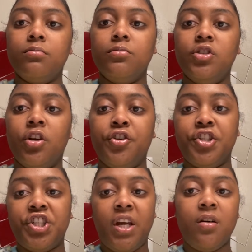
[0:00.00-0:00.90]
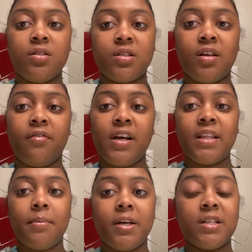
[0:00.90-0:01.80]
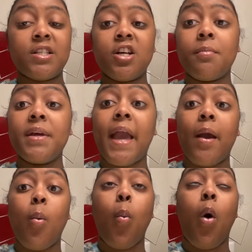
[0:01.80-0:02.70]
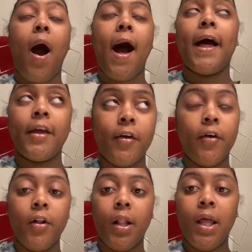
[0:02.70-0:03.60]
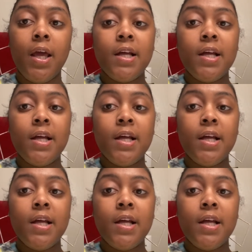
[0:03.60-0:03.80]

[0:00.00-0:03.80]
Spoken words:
you know, your gels and stuff like that. Because it took me a while